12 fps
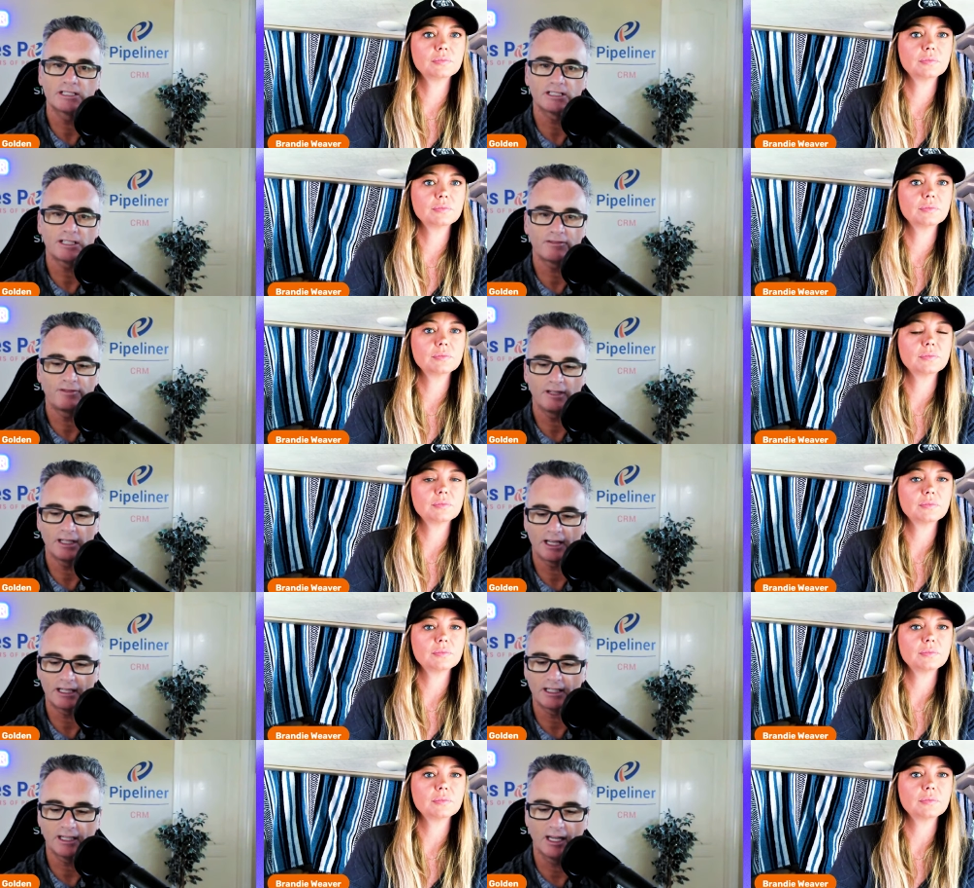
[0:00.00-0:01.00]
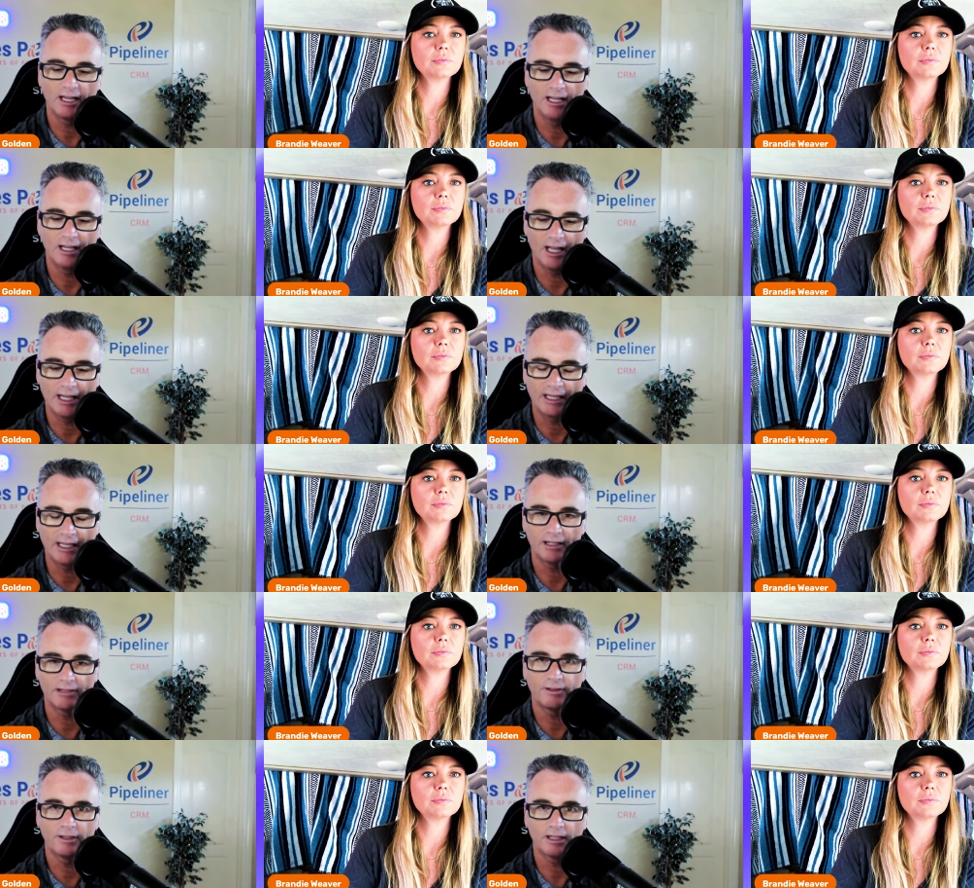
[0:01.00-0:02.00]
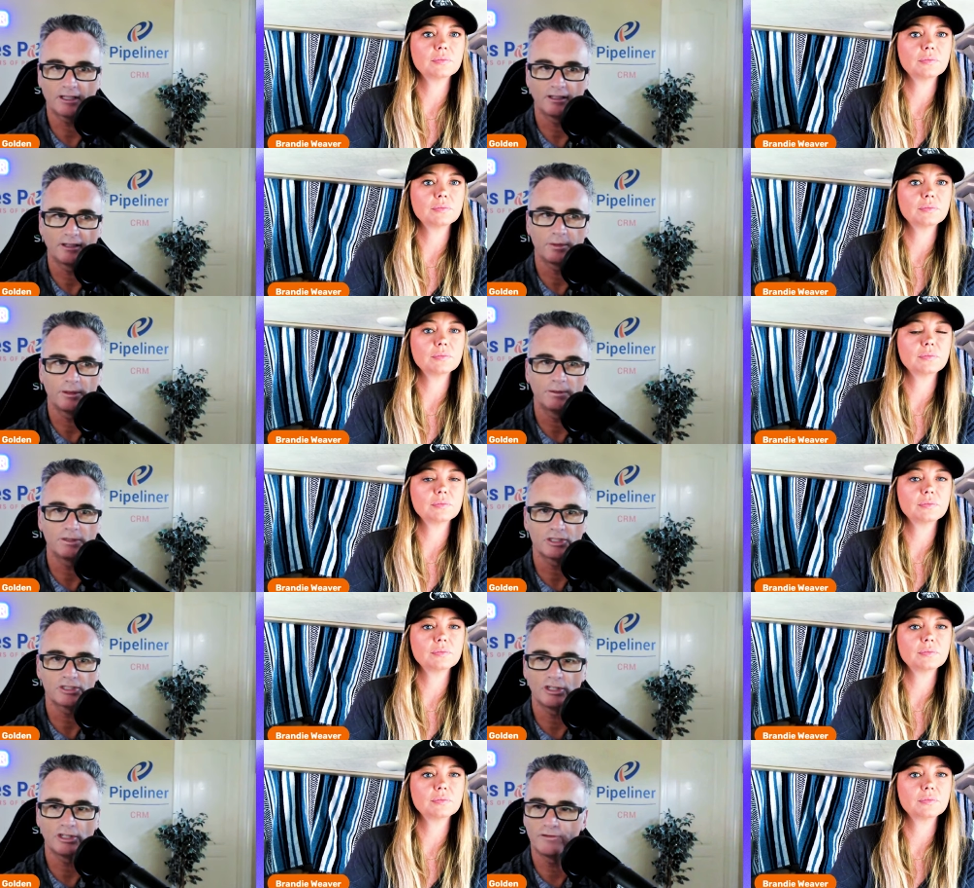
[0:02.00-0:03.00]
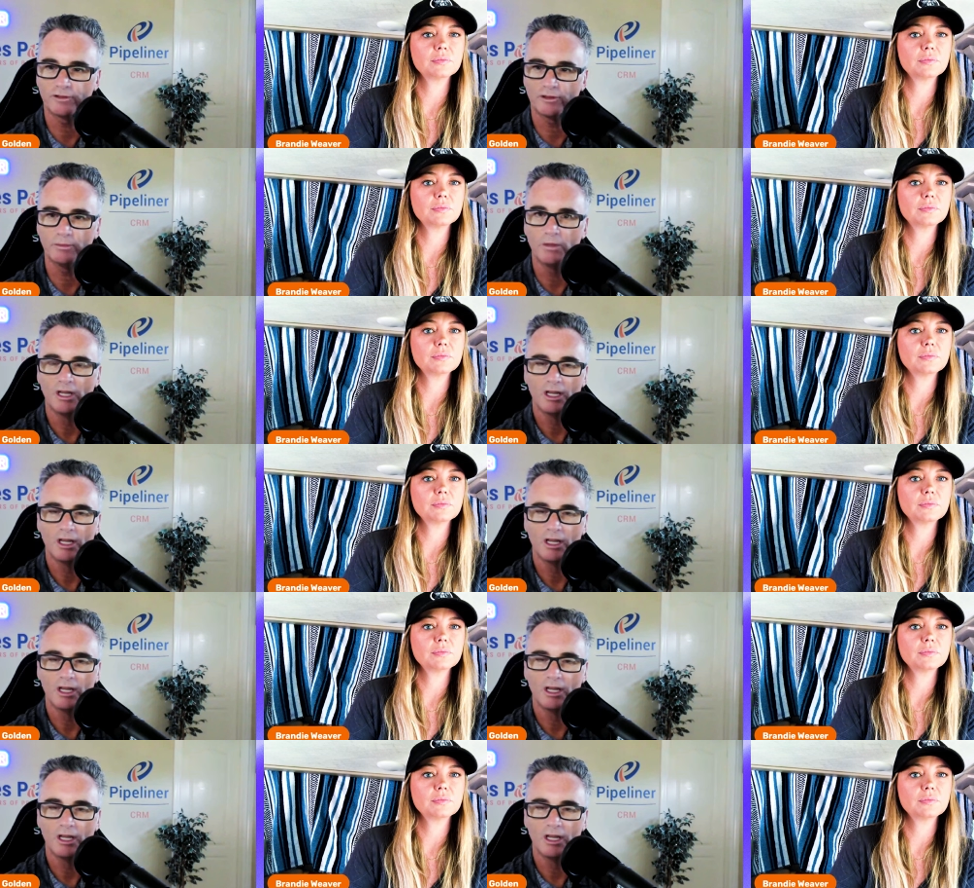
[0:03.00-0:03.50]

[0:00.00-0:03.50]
Speaker 1: Because I feel like, uh, again, I feel like a lot of people just go from